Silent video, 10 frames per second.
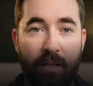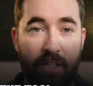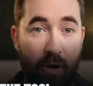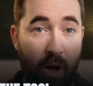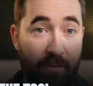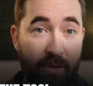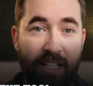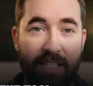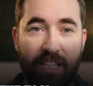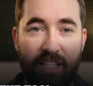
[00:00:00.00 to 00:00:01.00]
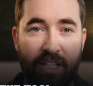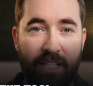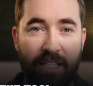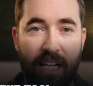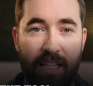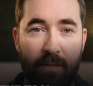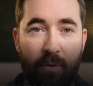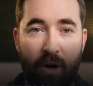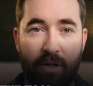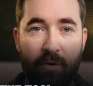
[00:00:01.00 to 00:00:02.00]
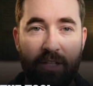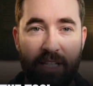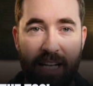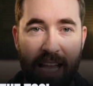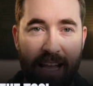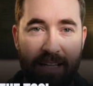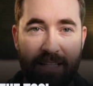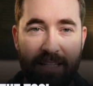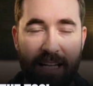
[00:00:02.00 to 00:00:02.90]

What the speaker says: So every decision inside the builder was a guess,